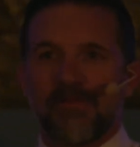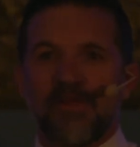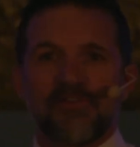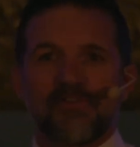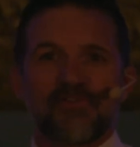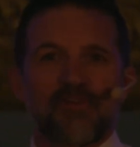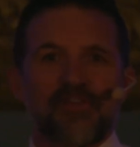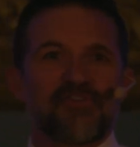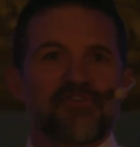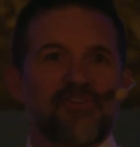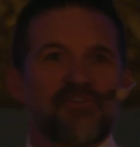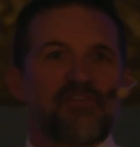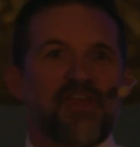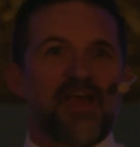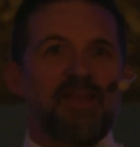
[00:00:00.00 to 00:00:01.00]
They stretched
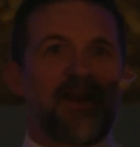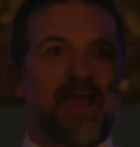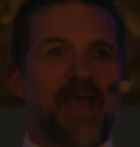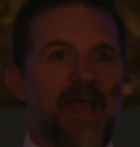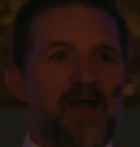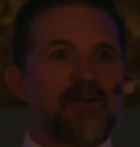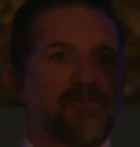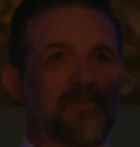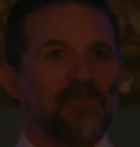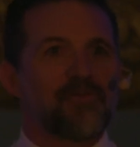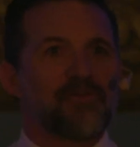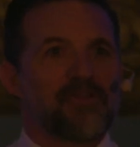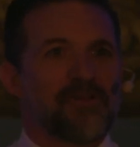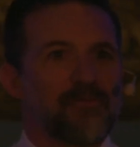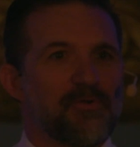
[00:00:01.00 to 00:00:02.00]
to 10.
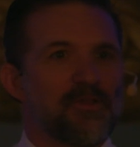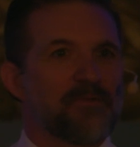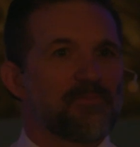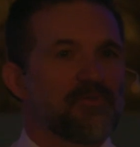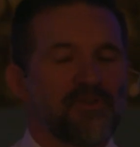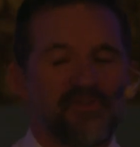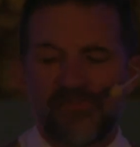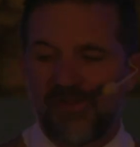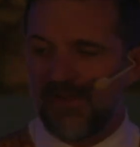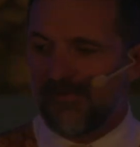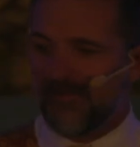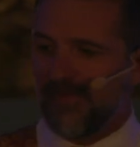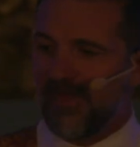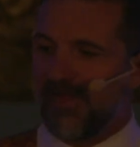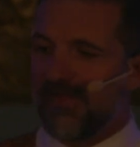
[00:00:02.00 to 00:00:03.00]
Hallelujah. We appreciate
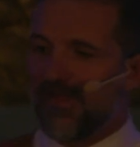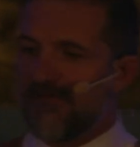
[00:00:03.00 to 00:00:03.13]
you then.